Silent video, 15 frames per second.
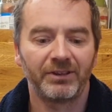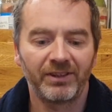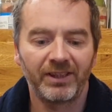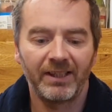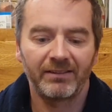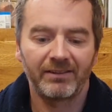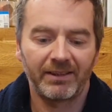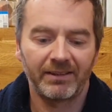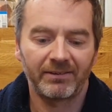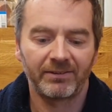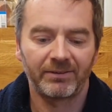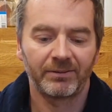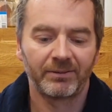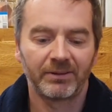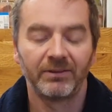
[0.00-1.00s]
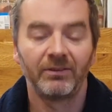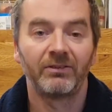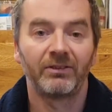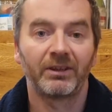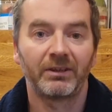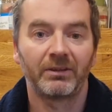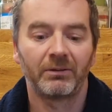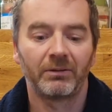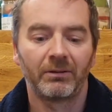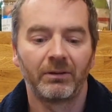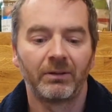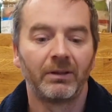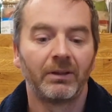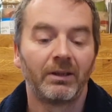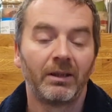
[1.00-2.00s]
for easy access. So
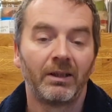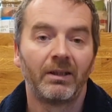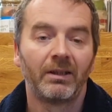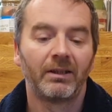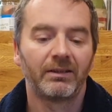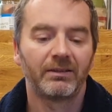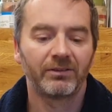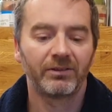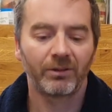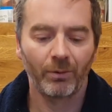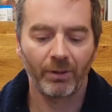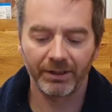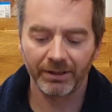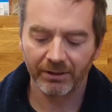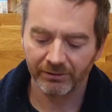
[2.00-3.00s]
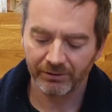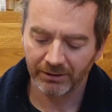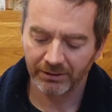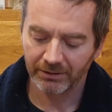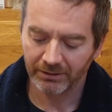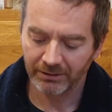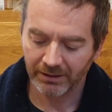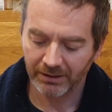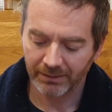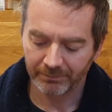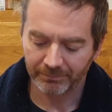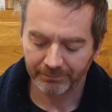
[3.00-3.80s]
it's quite a nice little,